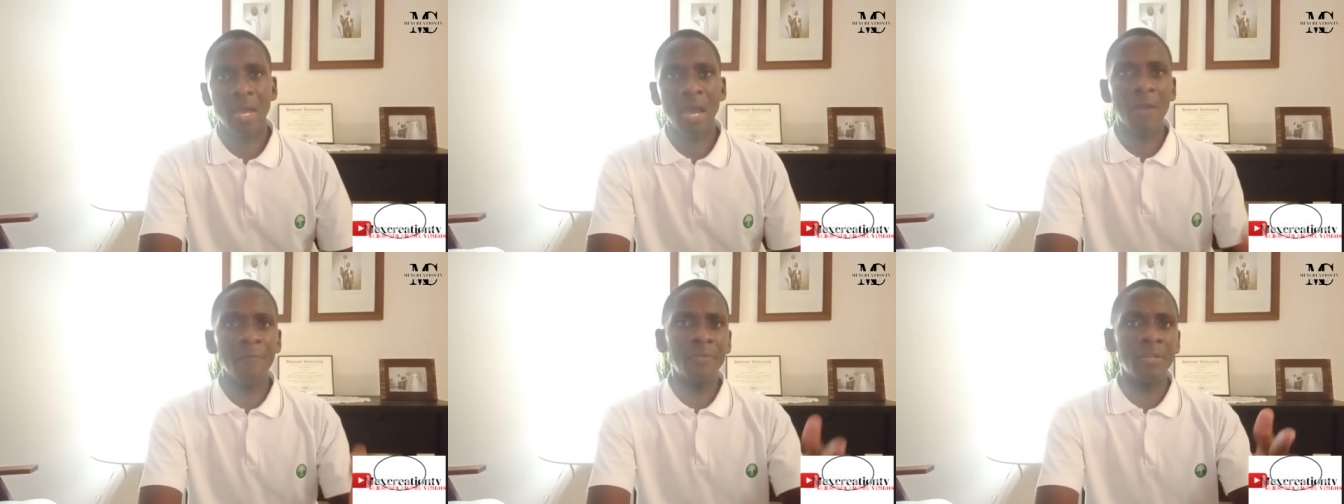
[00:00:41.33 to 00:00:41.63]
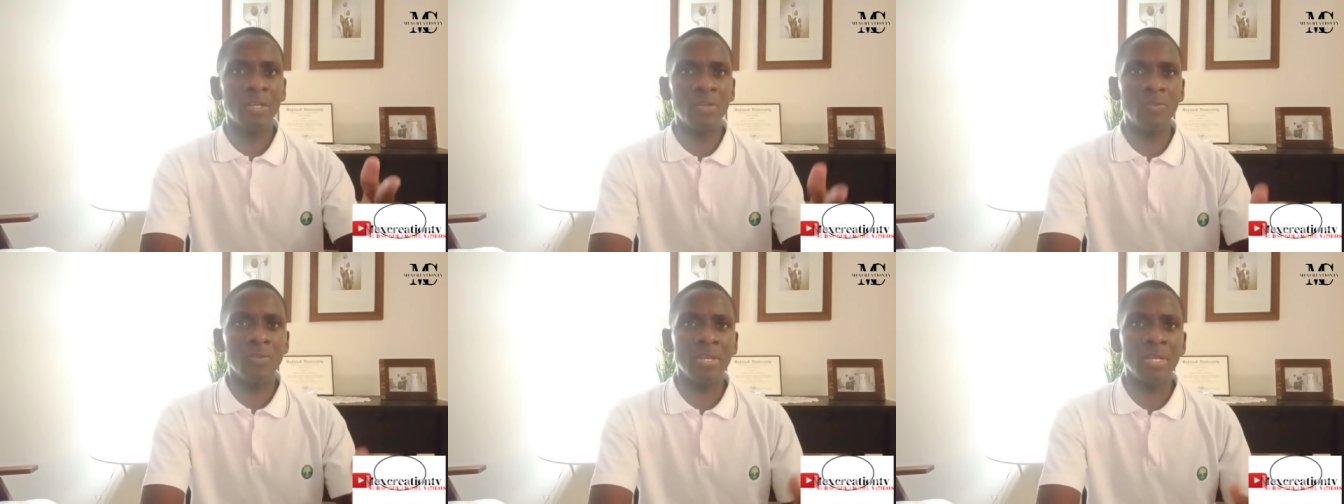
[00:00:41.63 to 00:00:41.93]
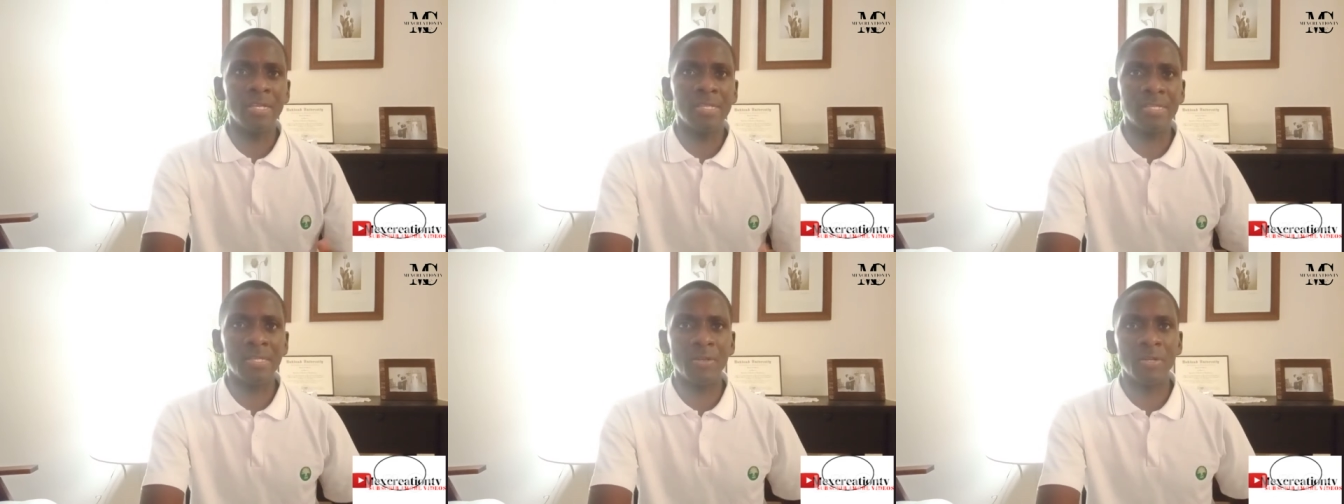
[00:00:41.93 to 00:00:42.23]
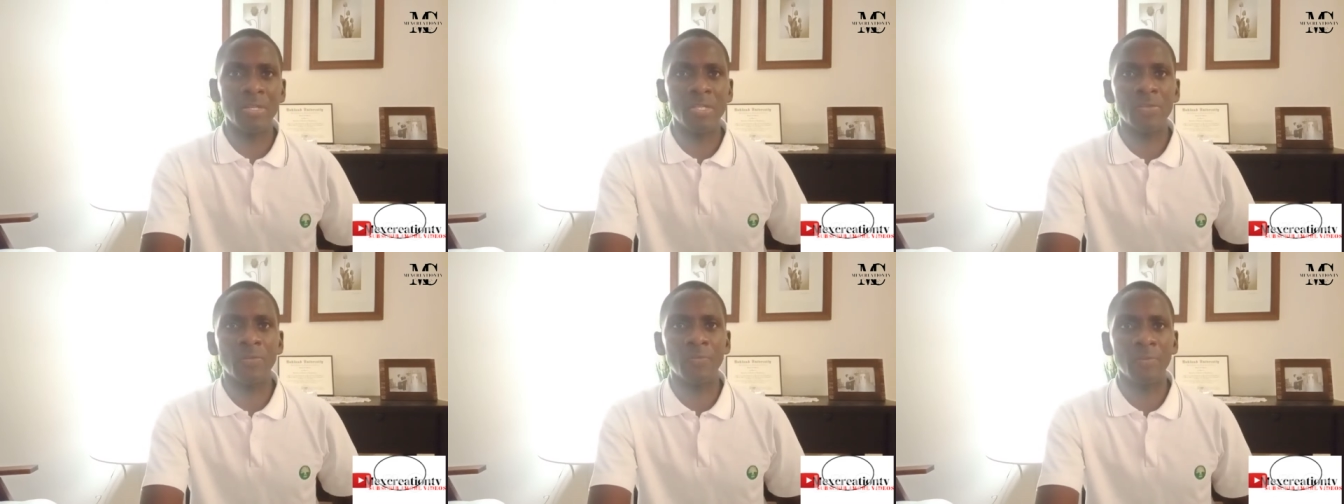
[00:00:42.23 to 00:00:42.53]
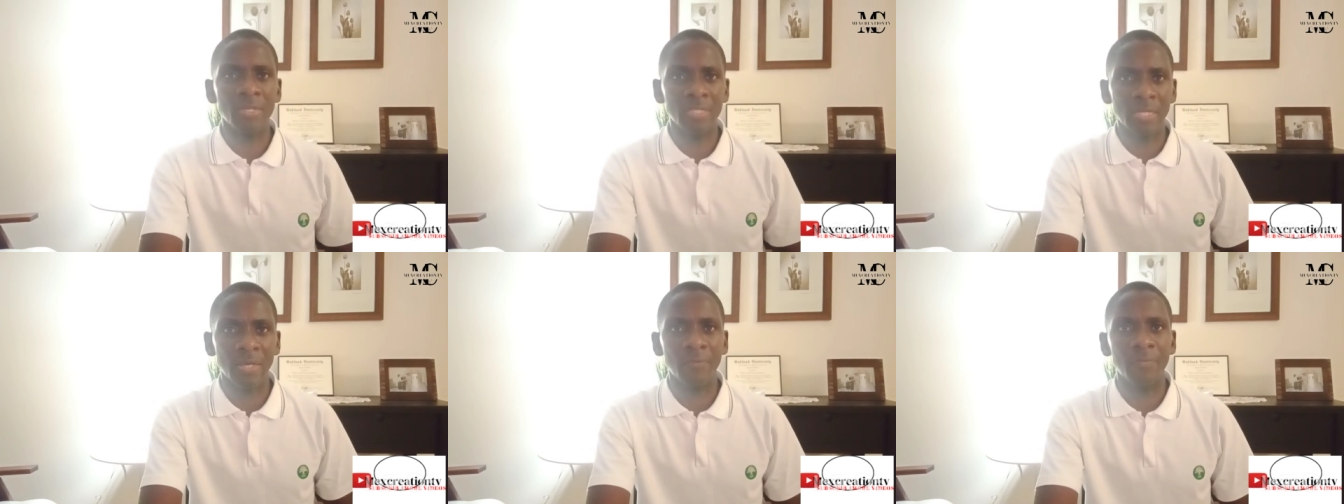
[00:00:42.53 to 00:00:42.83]
after doing a series of
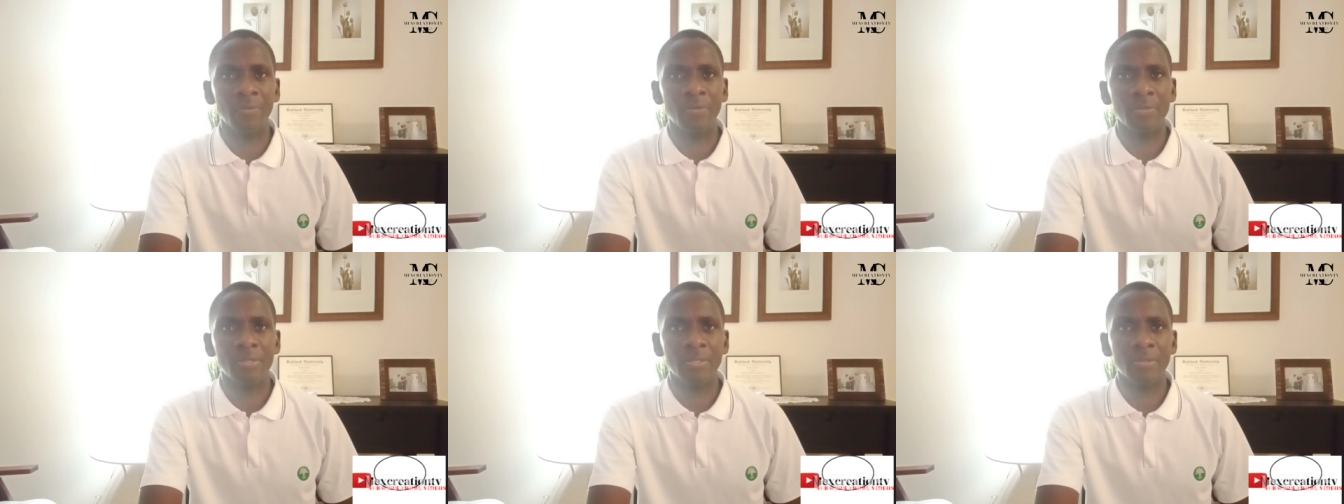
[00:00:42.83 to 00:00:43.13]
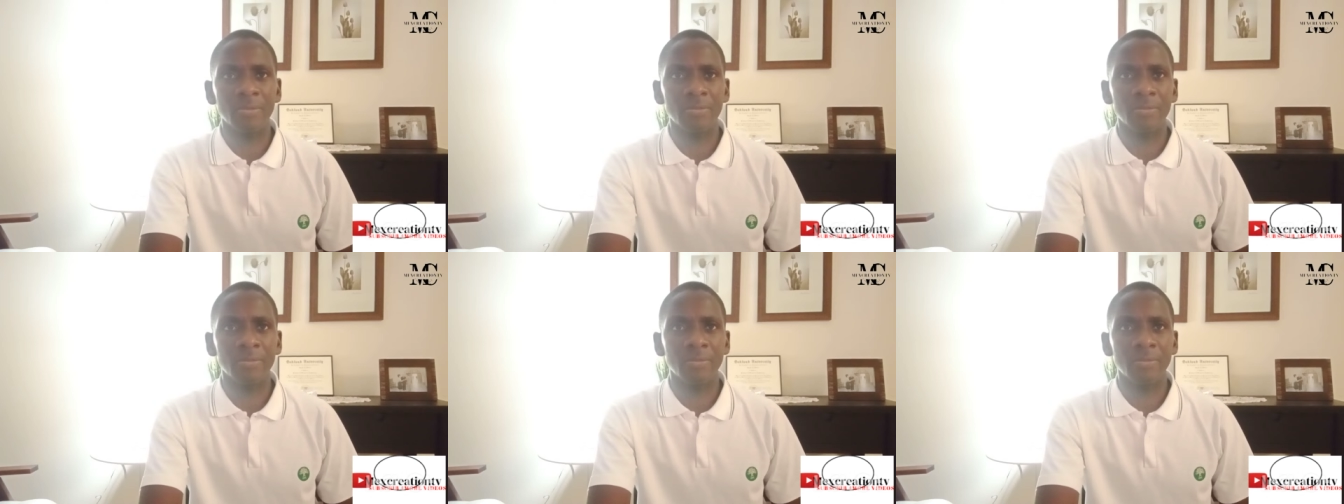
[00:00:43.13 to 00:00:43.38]
interviews,